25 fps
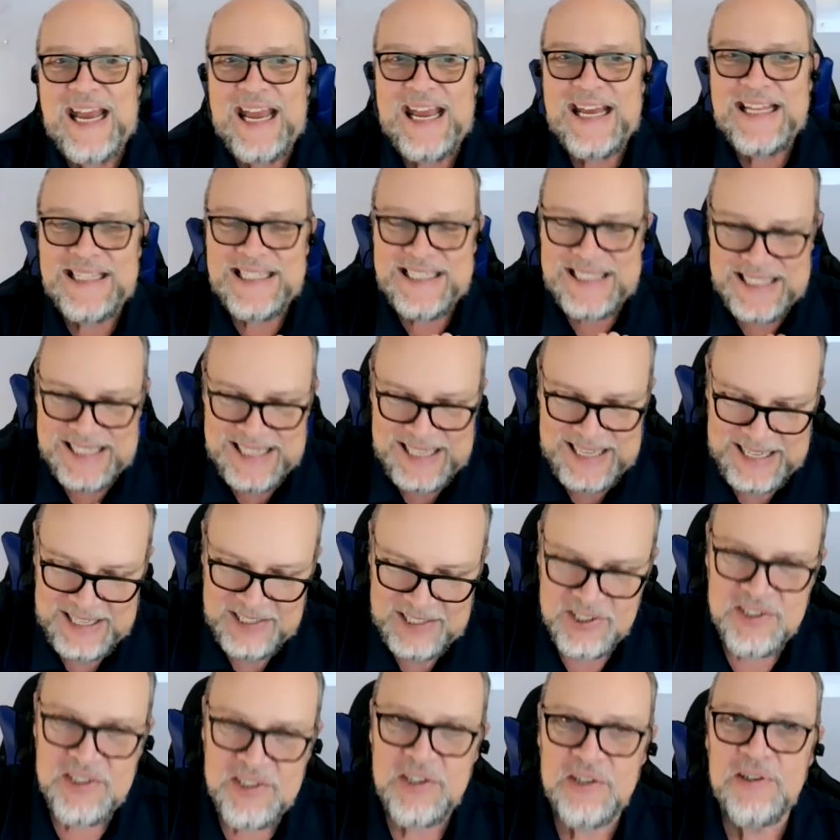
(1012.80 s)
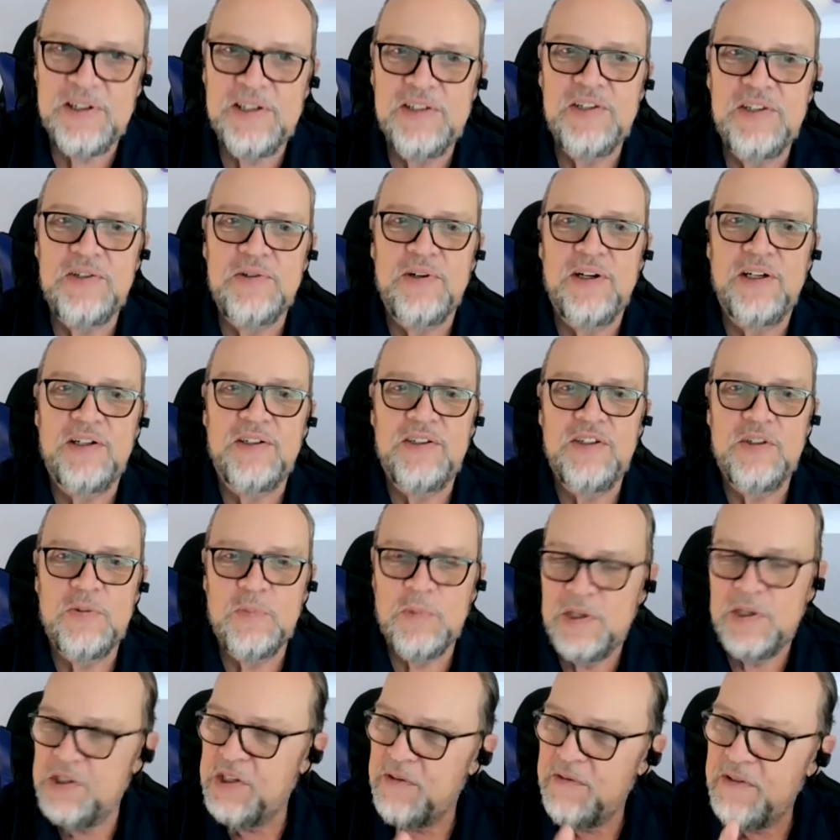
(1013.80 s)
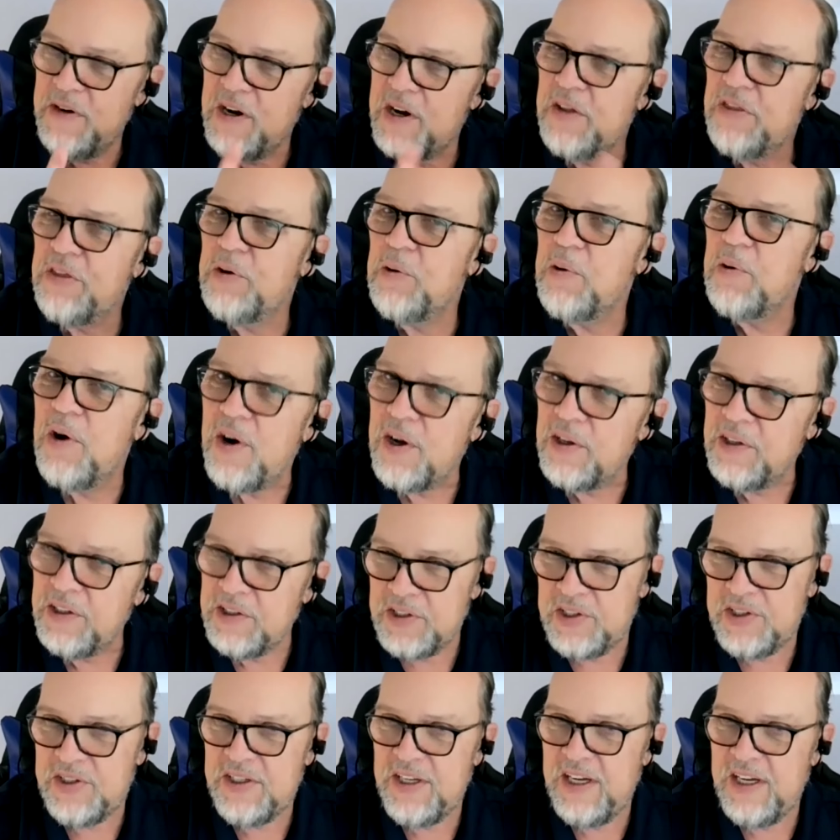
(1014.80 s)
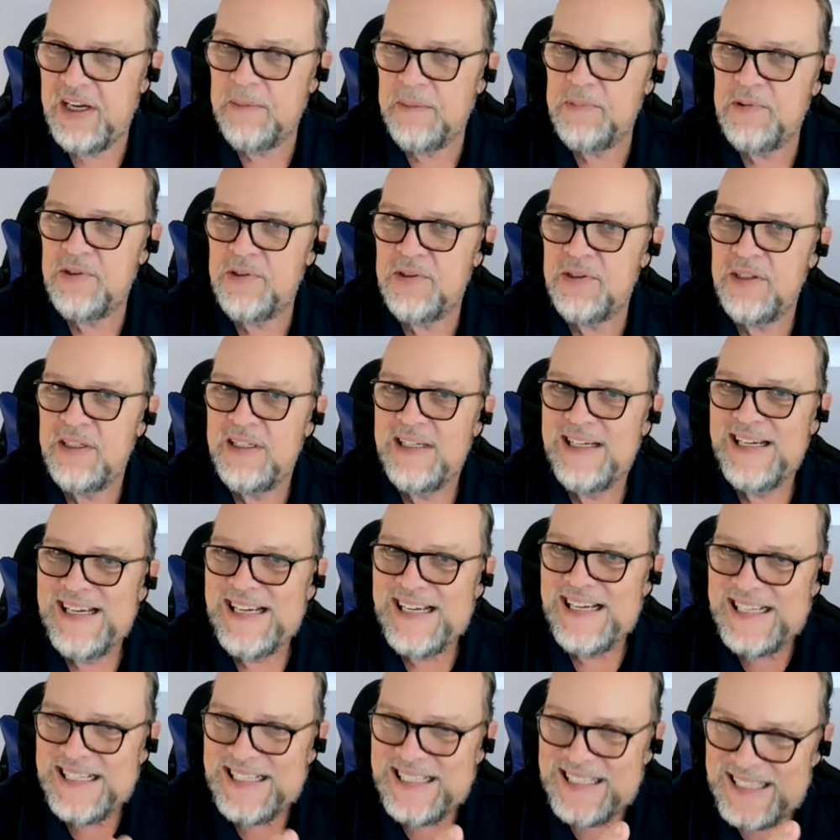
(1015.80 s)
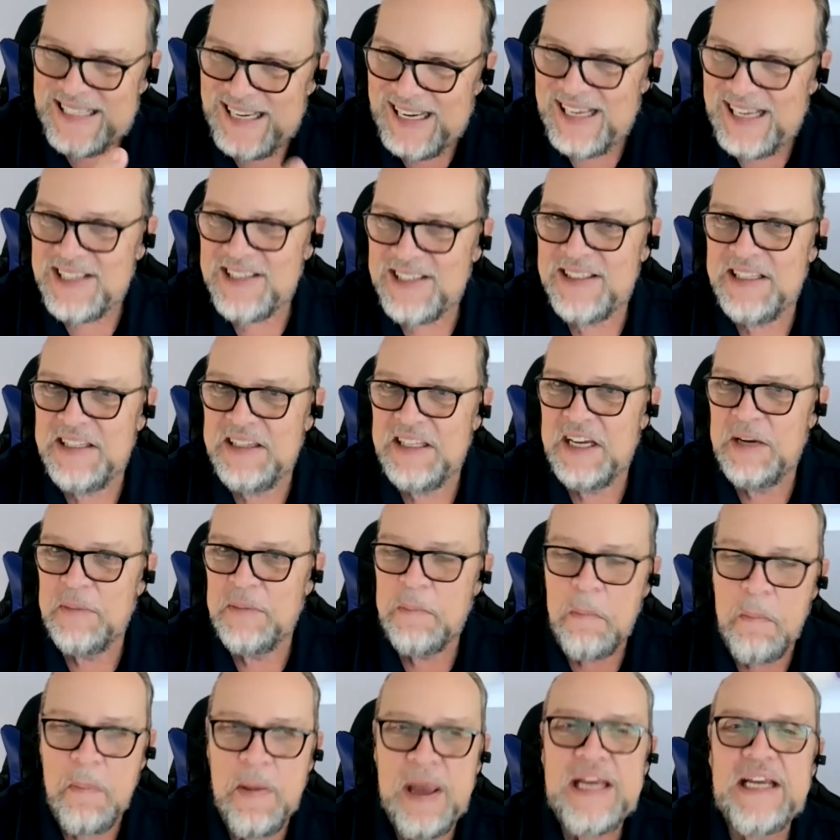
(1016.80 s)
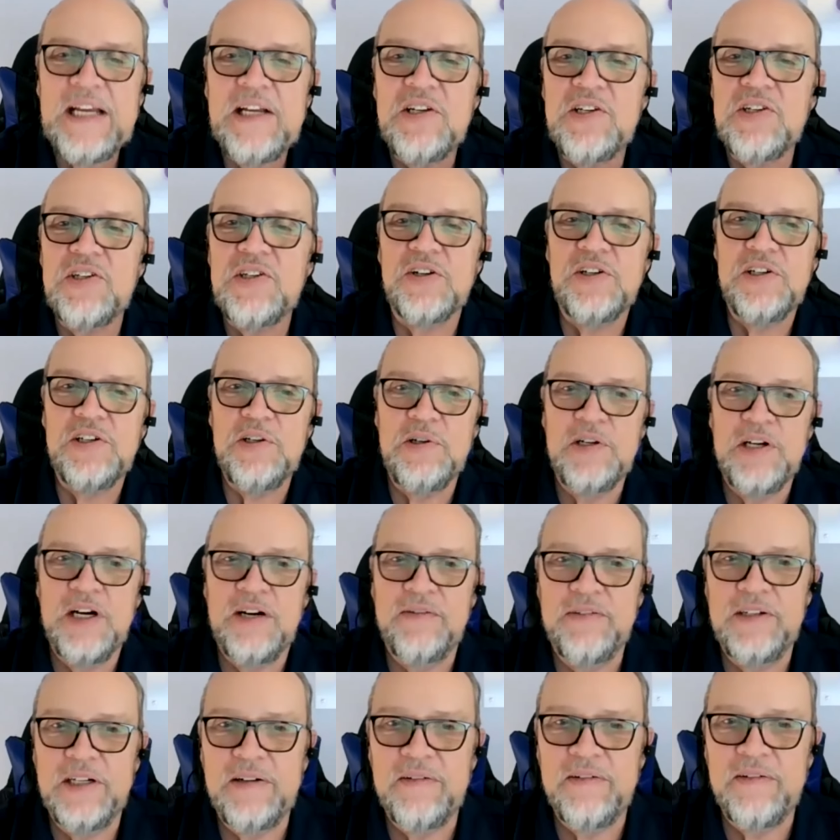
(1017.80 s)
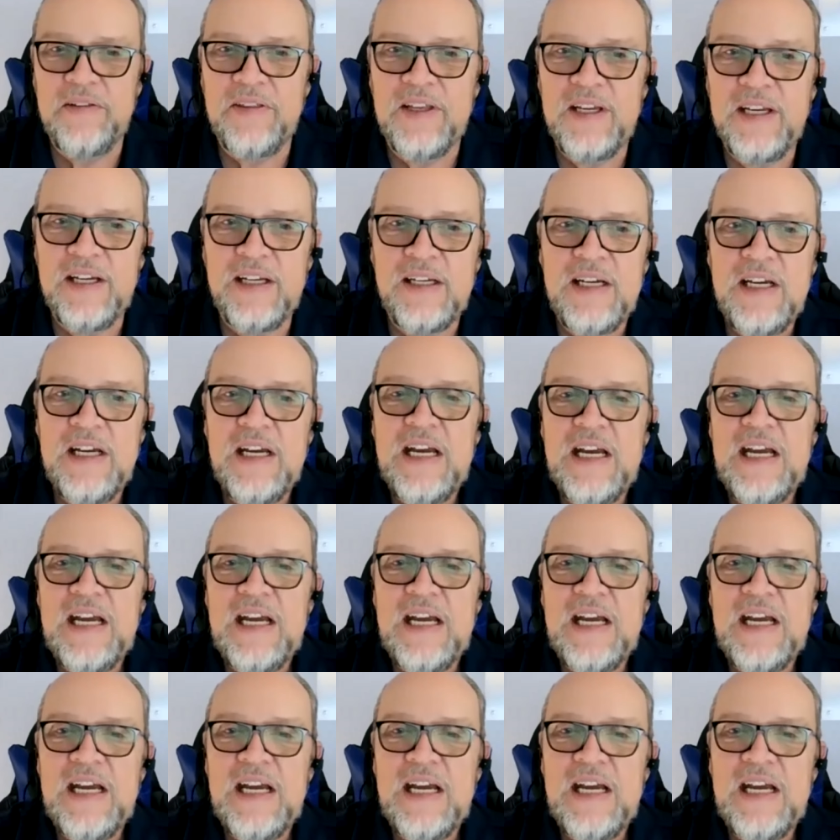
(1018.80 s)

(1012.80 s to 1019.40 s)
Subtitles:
and to test your instructions. Once you've gone through all the steps, testing them, making sure you covered everything.